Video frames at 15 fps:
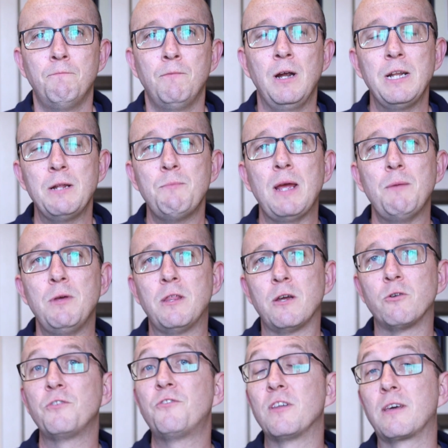Right, and maybe
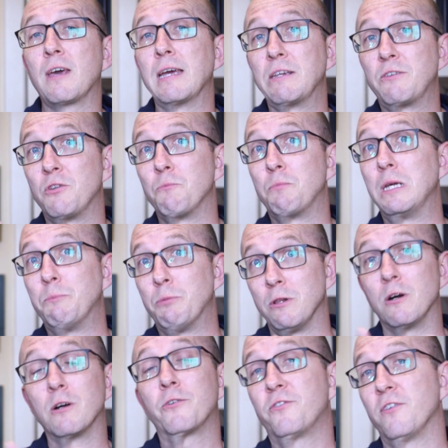there is the case that
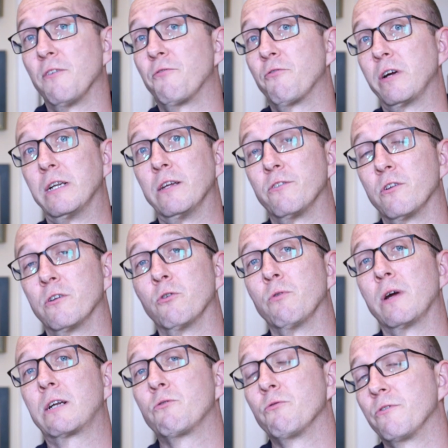people are suffering as a
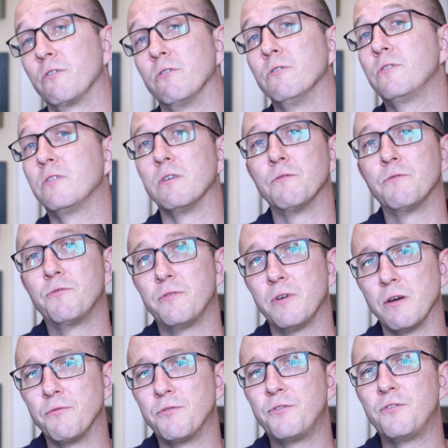direct result of
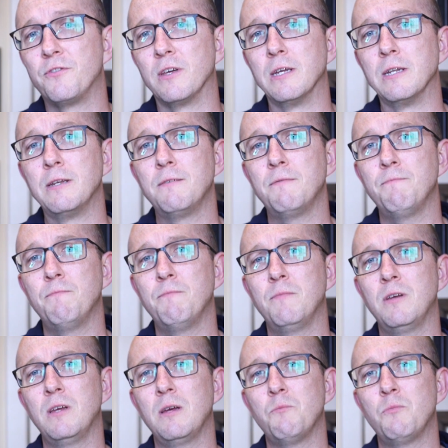sin,
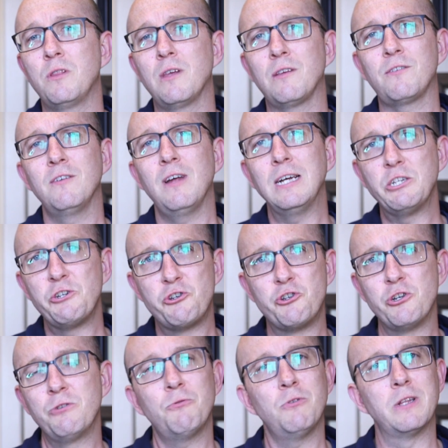but that's not
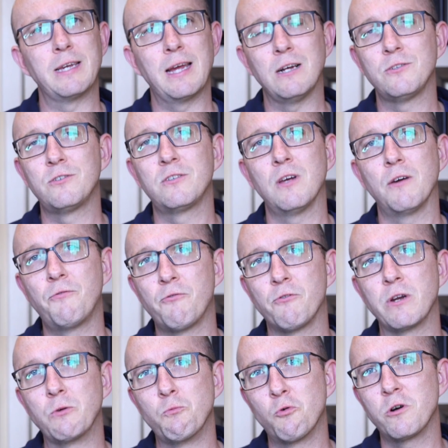generally how
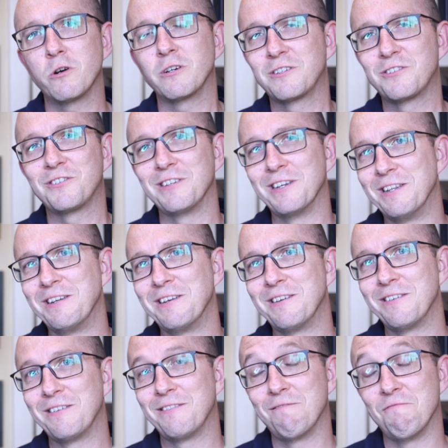suffering works
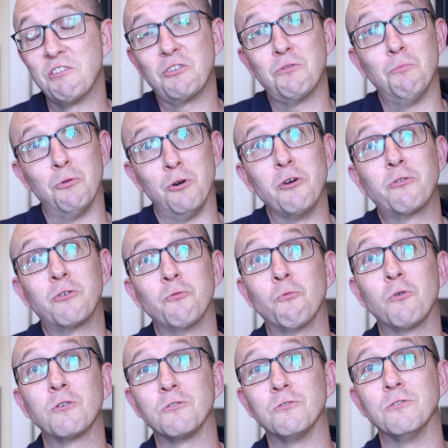in this broken
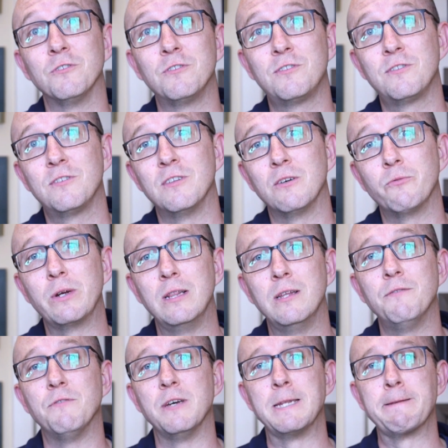world that we
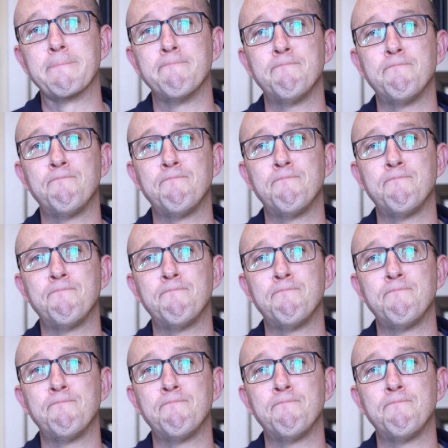live in.